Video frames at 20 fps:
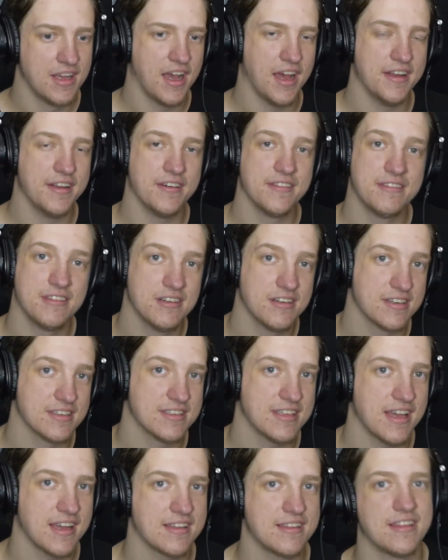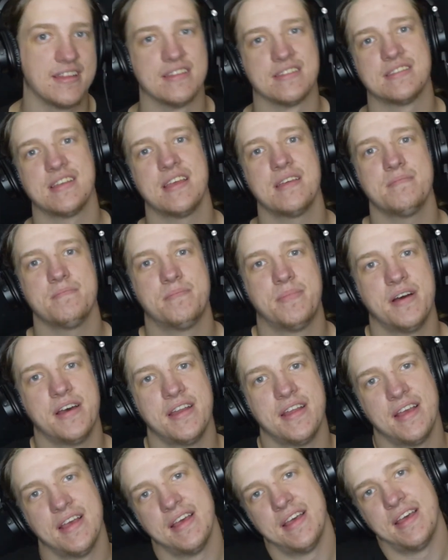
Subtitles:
I know they're exactly the same, but